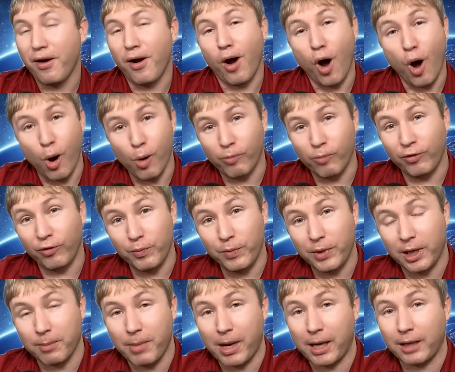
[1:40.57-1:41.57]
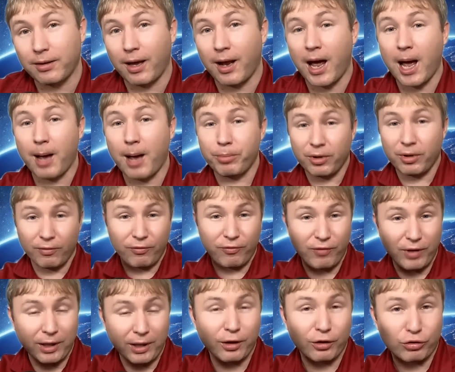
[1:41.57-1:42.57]
Hopefully, we can make that happen.
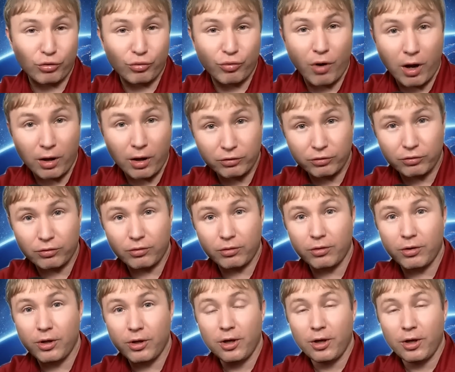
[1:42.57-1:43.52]
Fingers crossed,